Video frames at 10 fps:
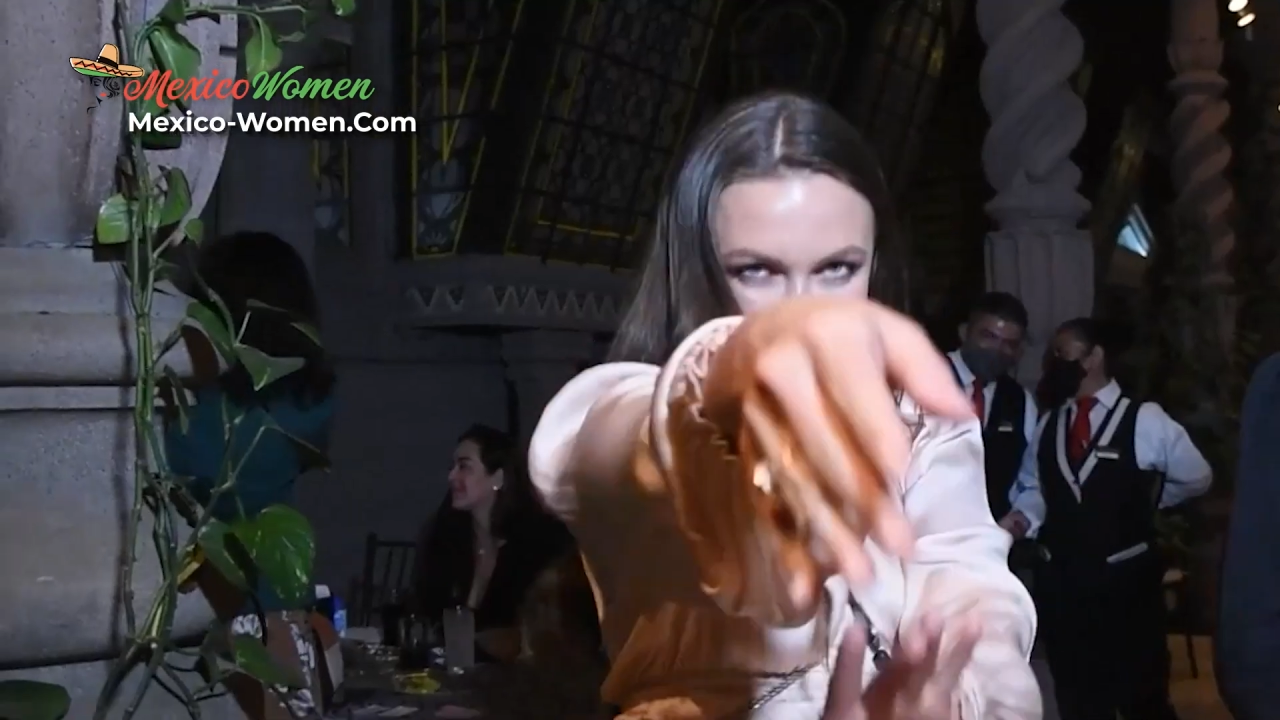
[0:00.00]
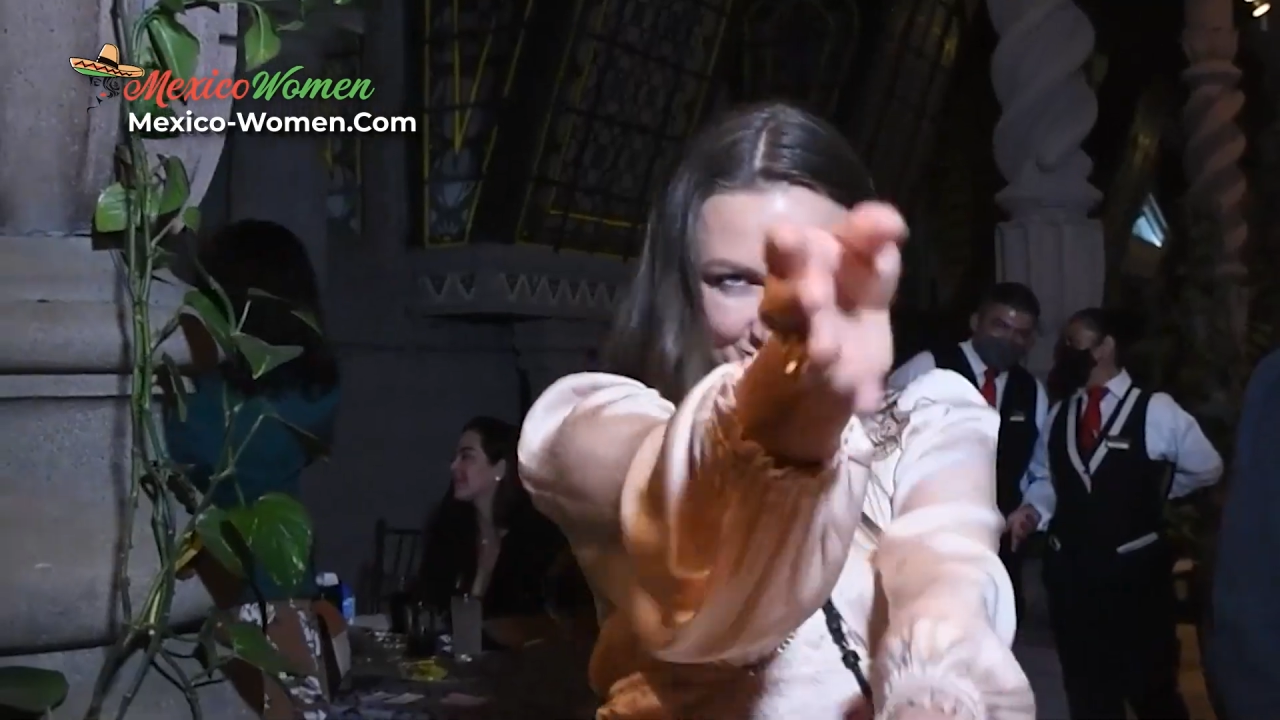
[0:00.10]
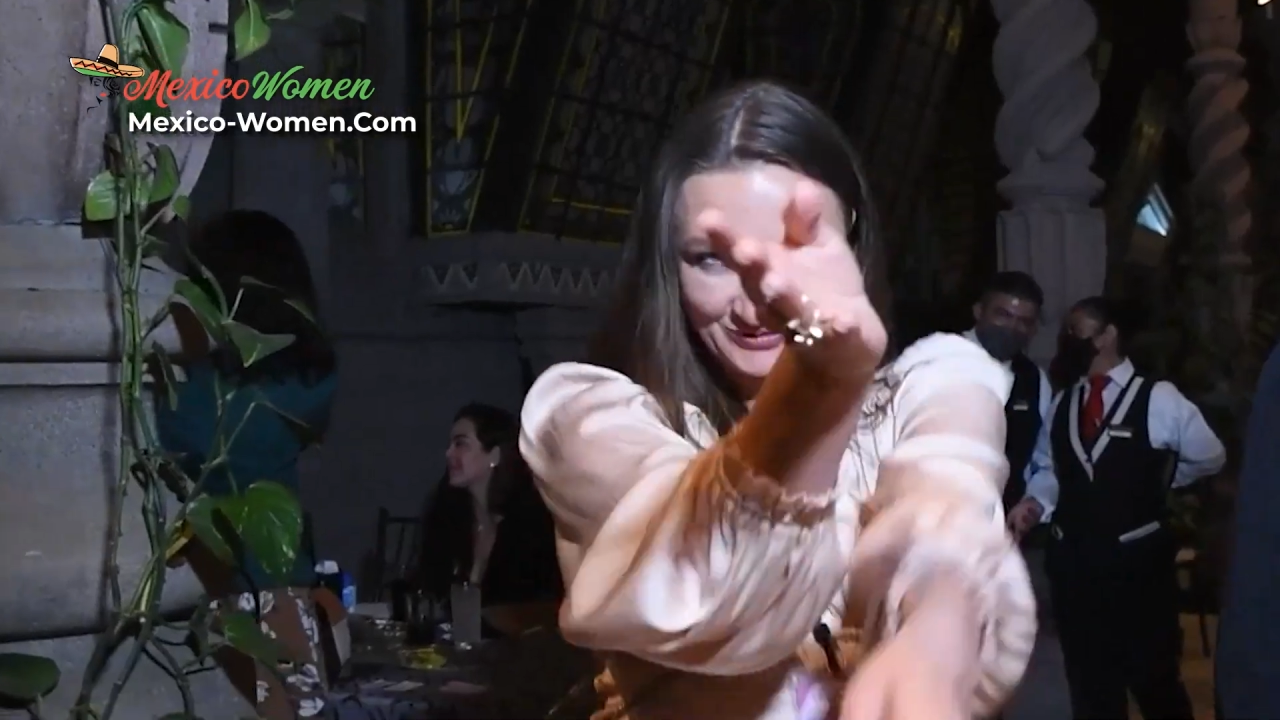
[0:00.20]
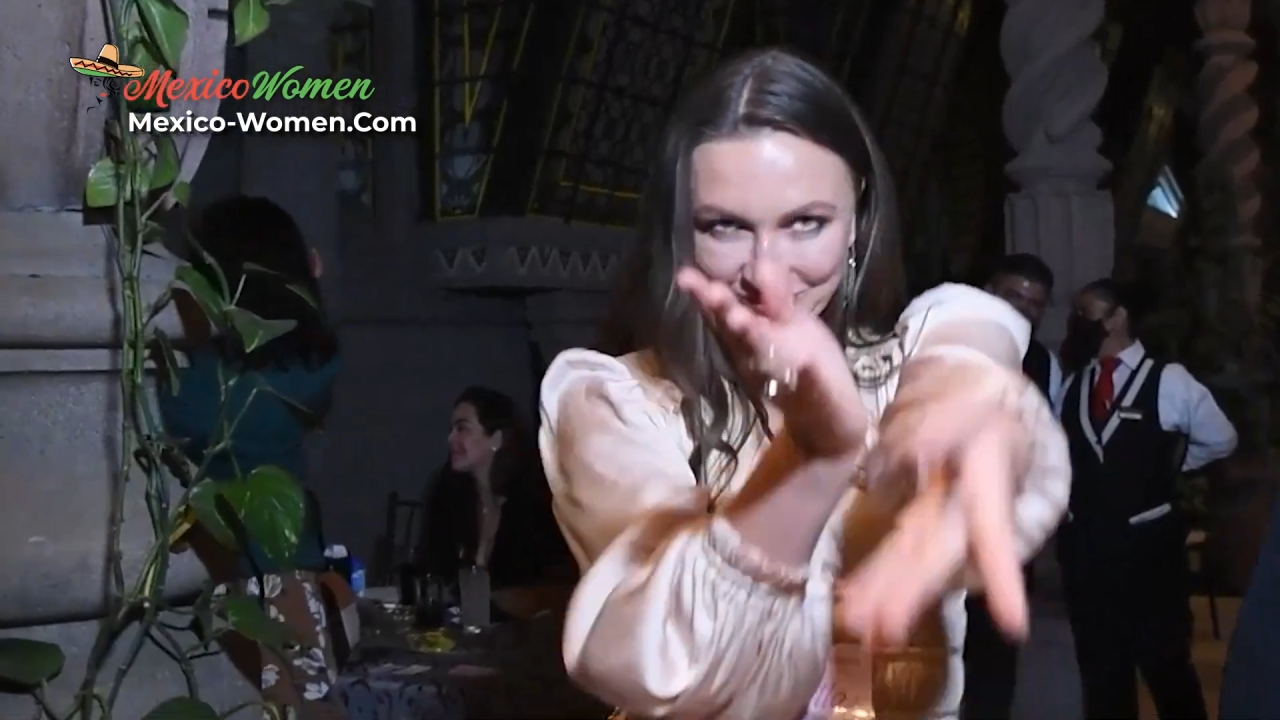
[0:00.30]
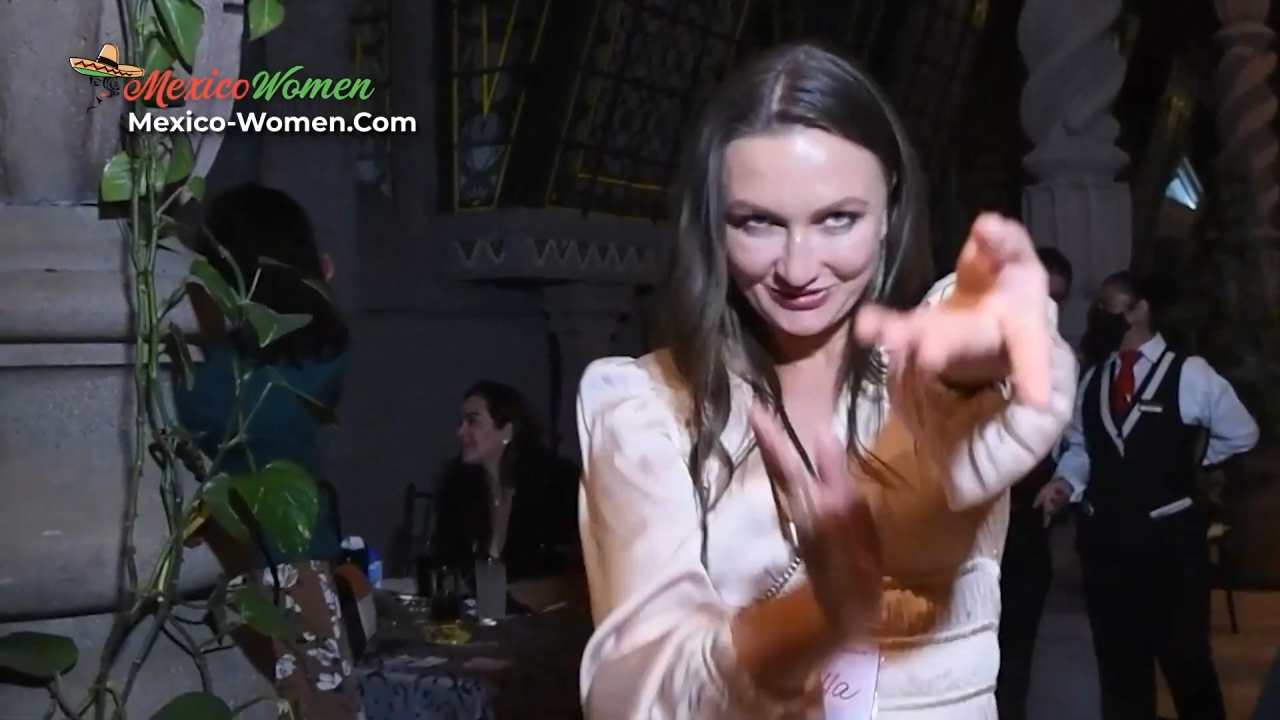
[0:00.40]
doesn't
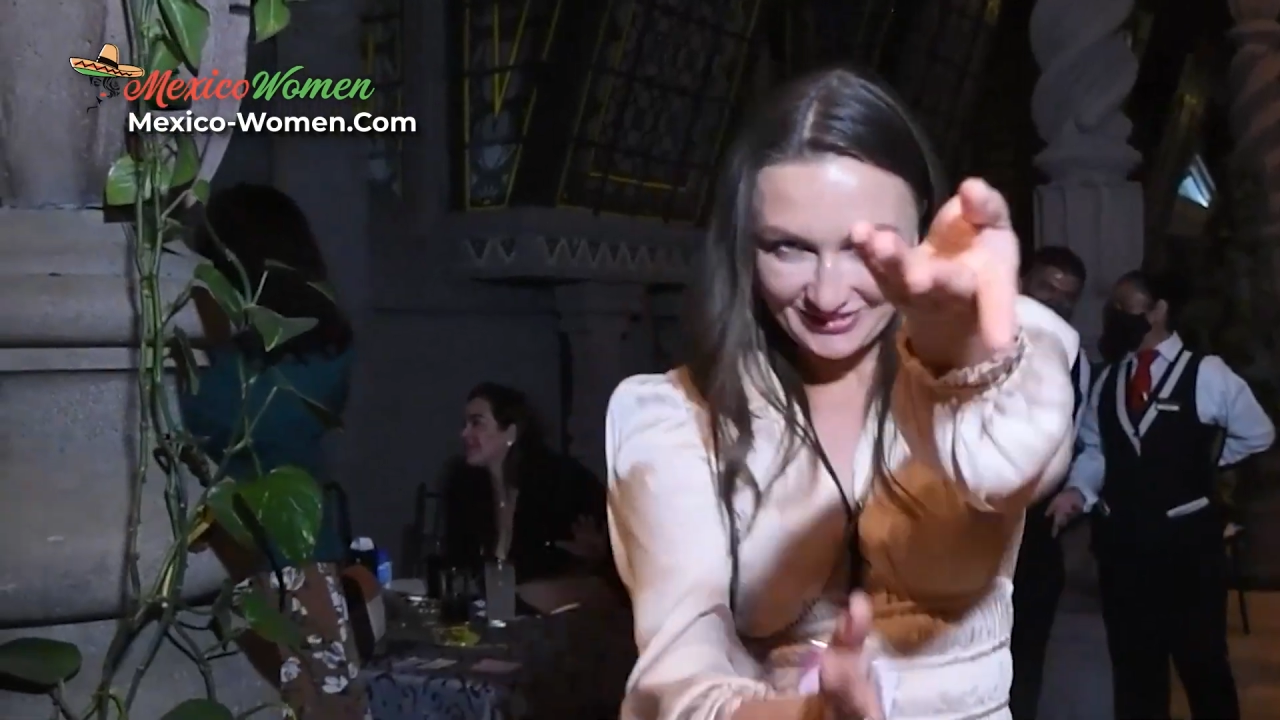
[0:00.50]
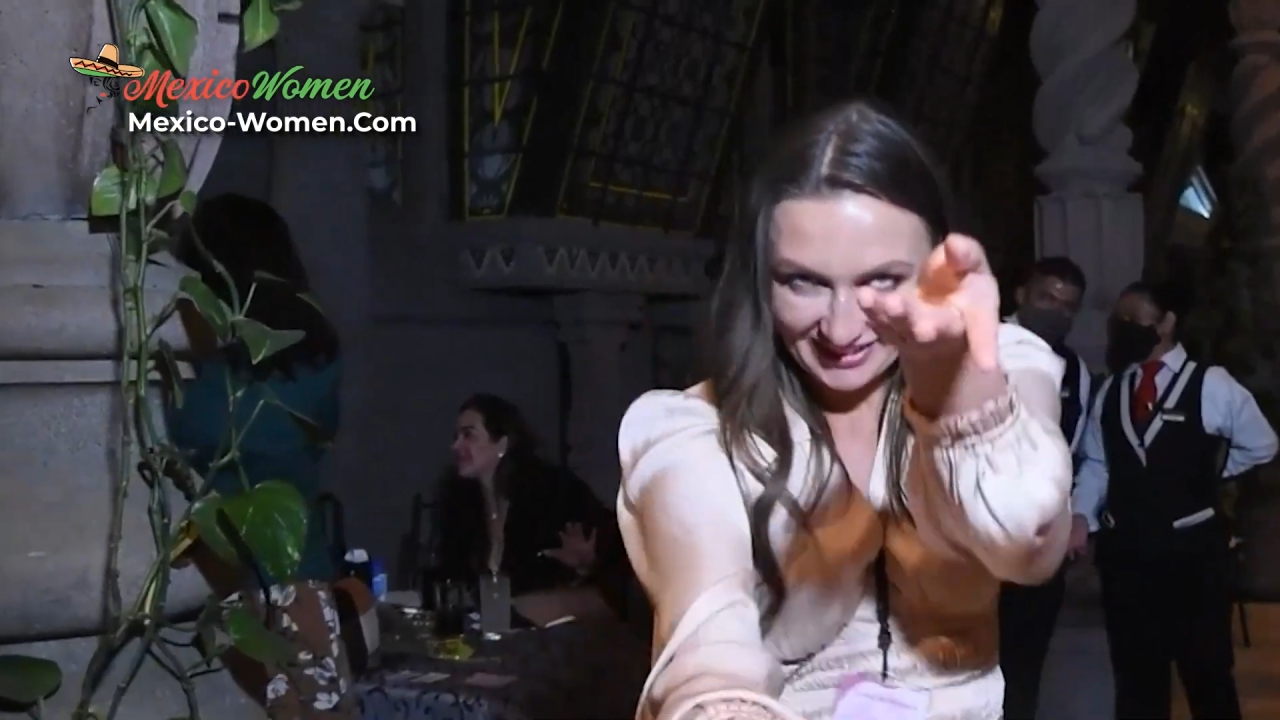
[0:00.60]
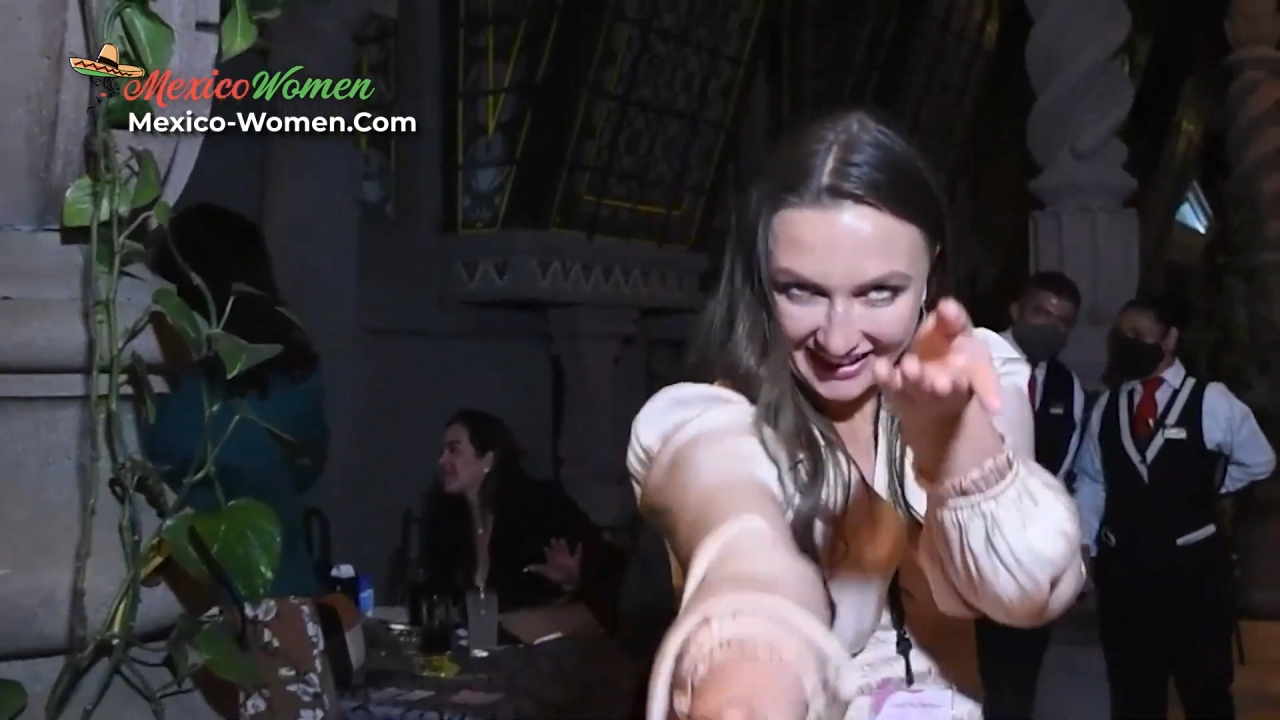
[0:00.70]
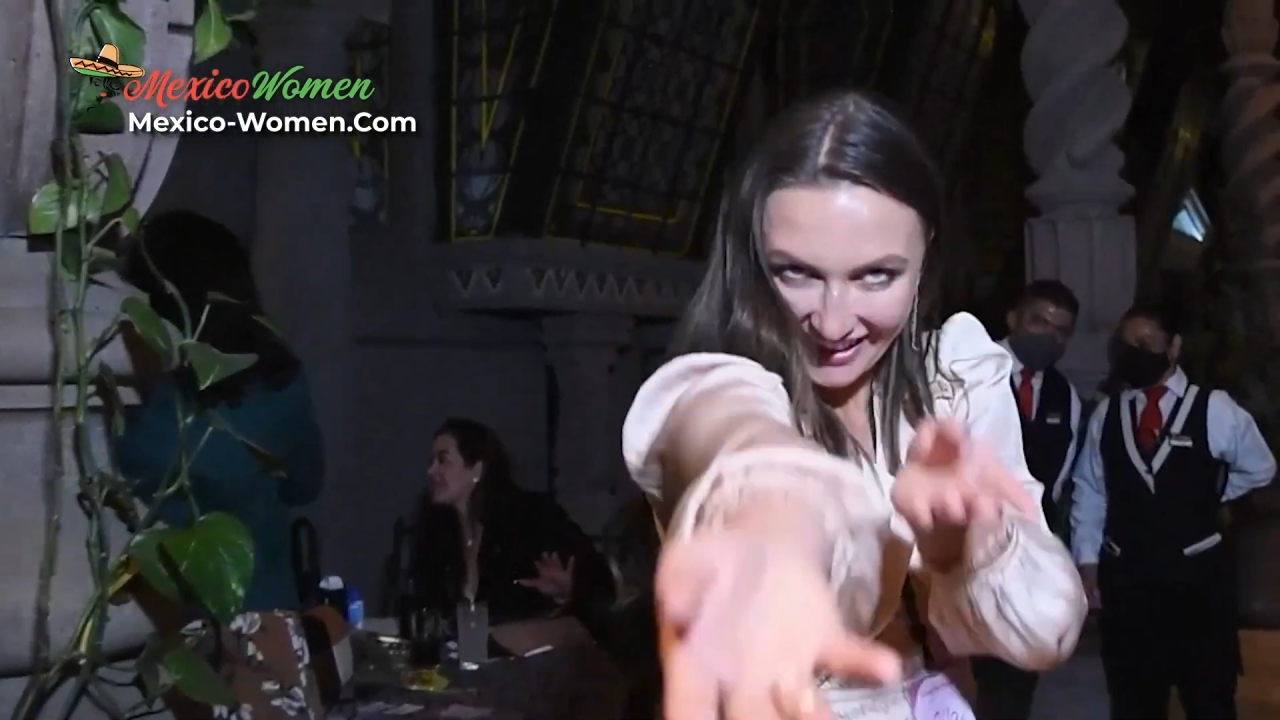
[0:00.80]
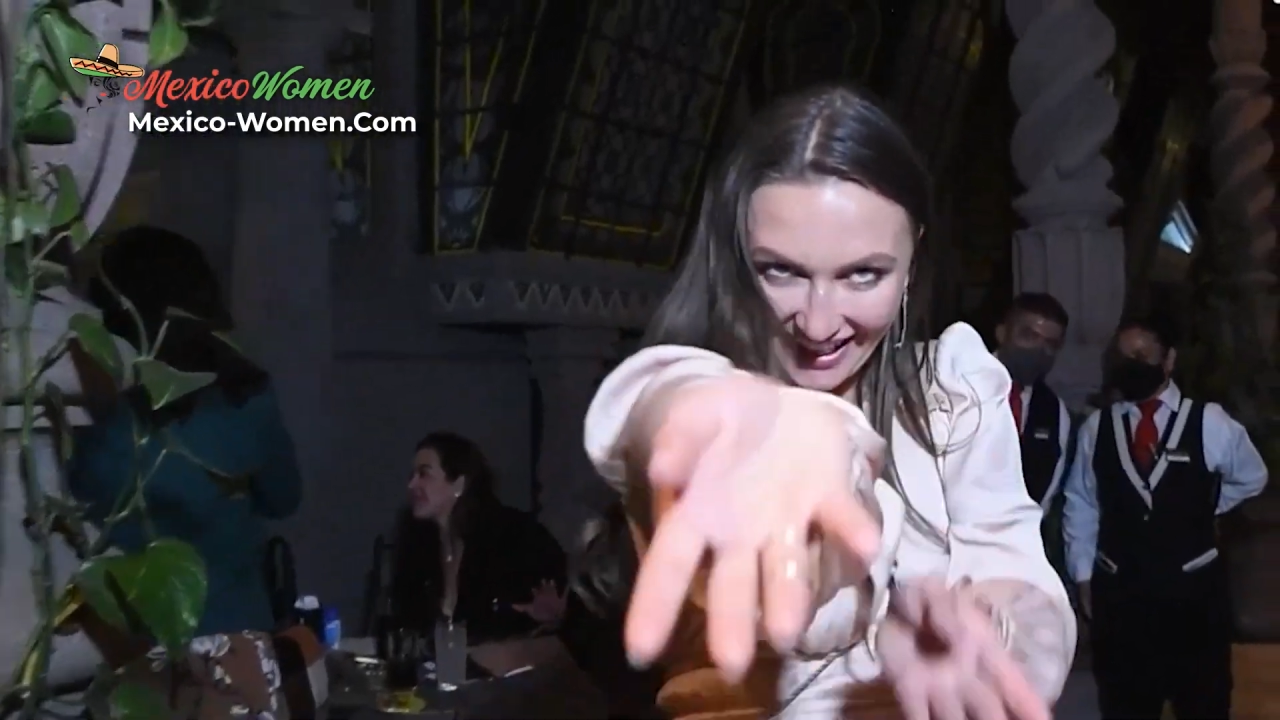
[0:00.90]
know a lot of